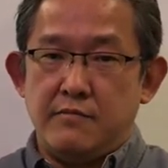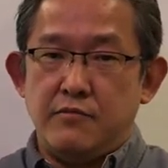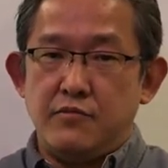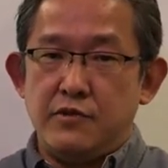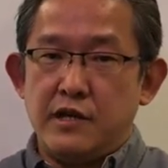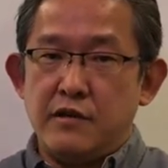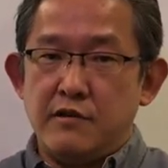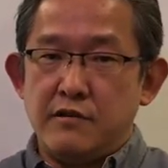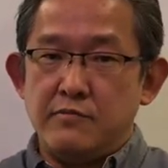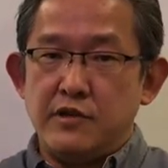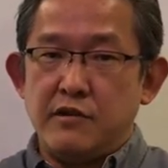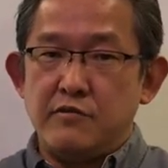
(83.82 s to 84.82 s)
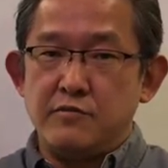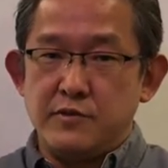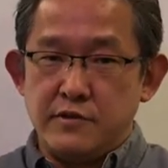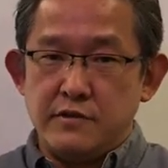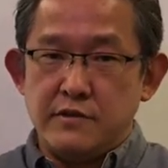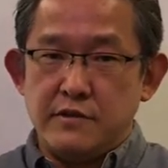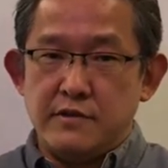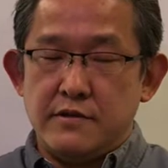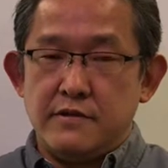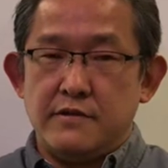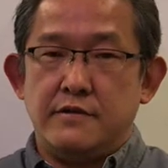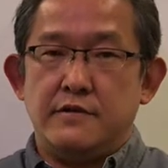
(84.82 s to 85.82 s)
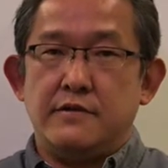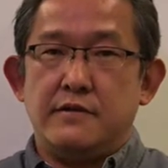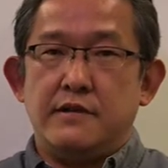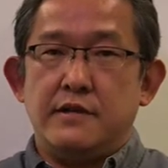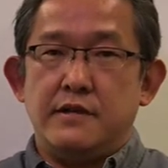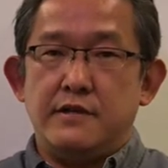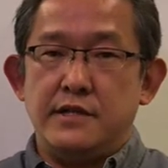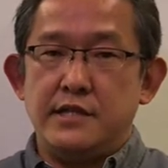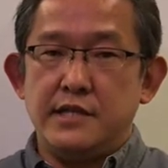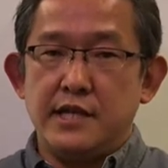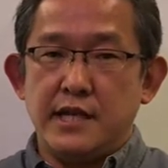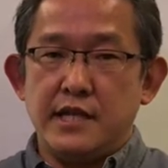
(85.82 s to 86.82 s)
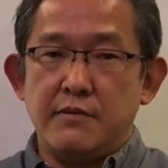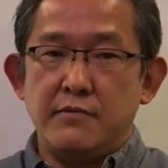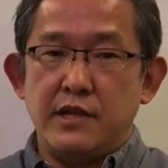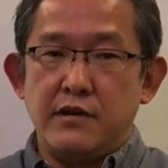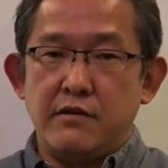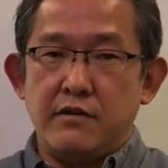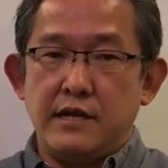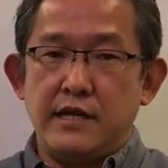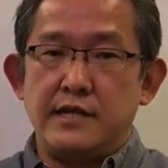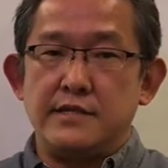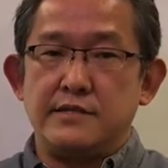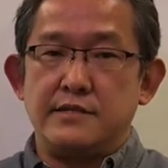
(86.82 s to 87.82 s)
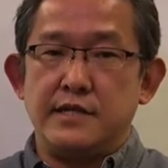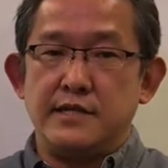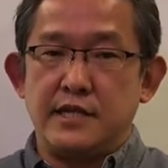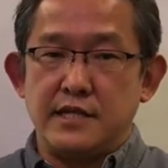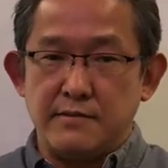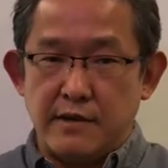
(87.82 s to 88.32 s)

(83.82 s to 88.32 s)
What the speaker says: It's because this Muda will create yet another form of waste.